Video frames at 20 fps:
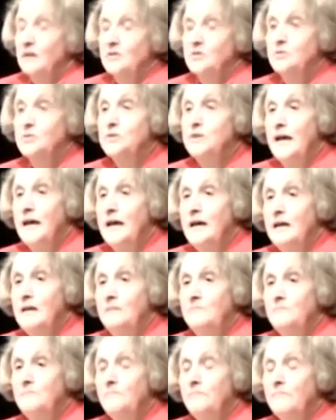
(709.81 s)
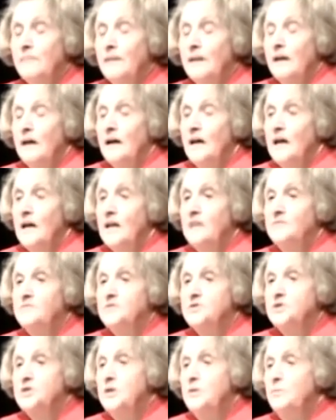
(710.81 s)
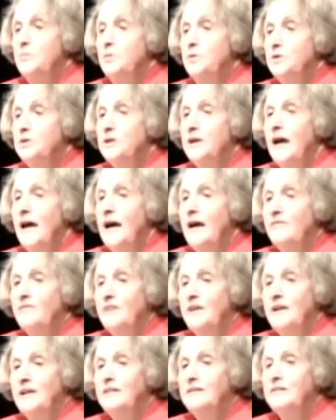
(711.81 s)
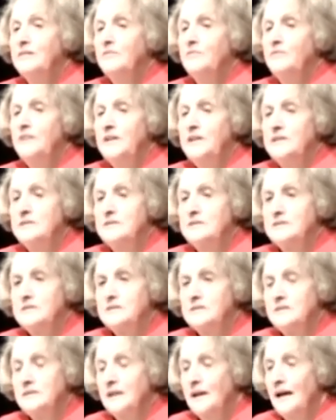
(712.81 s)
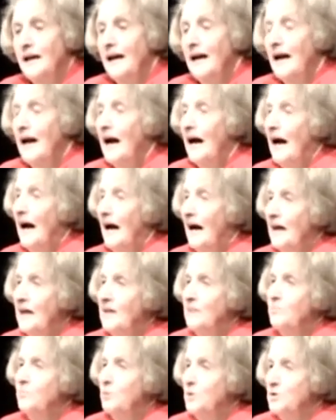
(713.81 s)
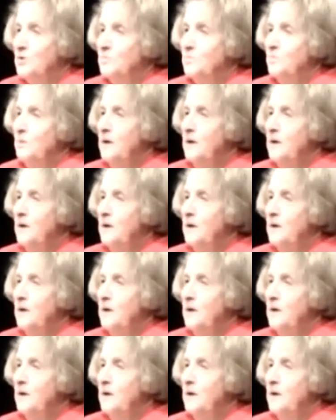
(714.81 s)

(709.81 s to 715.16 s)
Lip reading: Today, if she wouldn't have intervened, I would